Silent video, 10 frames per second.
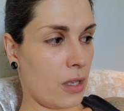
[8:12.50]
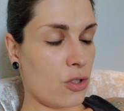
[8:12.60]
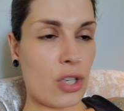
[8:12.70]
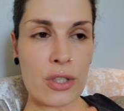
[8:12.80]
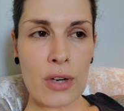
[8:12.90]

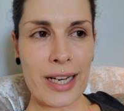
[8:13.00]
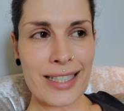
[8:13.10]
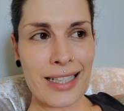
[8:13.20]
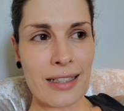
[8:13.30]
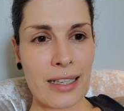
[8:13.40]
gender
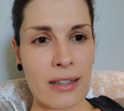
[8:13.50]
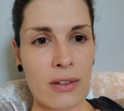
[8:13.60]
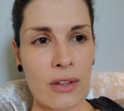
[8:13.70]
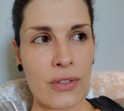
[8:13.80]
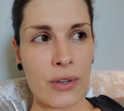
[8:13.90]
identity
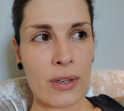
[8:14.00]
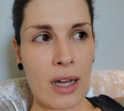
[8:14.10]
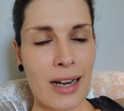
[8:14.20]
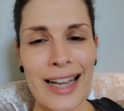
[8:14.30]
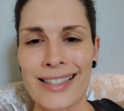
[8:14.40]
that they're
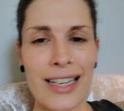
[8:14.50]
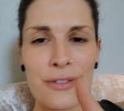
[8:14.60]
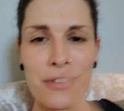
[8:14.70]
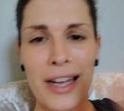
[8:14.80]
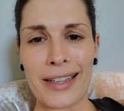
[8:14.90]
not
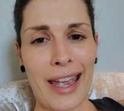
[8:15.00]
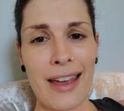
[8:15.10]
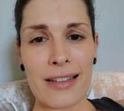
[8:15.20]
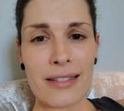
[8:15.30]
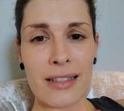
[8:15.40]
identifying
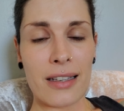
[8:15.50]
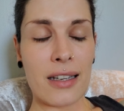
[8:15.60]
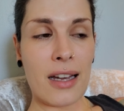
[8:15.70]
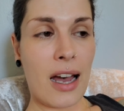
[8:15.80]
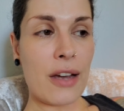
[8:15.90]
as.
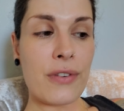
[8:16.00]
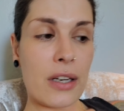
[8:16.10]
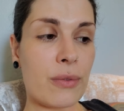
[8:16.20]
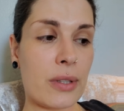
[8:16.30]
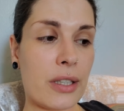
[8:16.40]
I
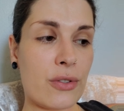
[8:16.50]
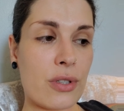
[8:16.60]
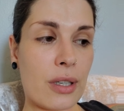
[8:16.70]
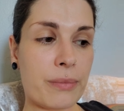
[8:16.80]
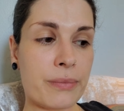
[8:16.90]
find it really
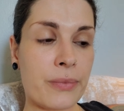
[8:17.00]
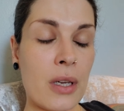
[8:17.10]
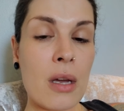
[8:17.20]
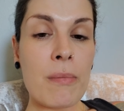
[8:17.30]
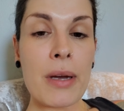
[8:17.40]
interesting.
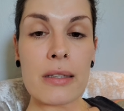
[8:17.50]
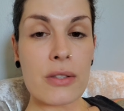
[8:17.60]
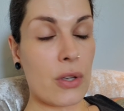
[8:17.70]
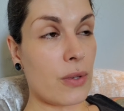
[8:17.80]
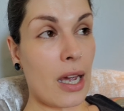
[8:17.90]

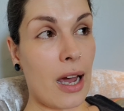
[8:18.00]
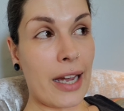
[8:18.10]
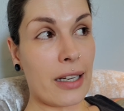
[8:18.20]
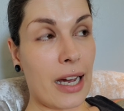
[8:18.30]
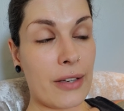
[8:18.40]
But so,
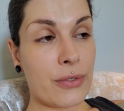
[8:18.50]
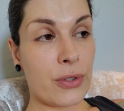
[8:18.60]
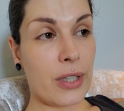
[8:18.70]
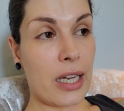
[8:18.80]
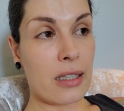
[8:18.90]
yeah, I've
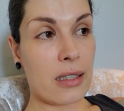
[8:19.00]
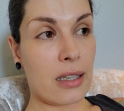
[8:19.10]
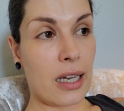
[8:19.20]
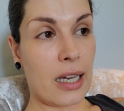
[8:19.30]
created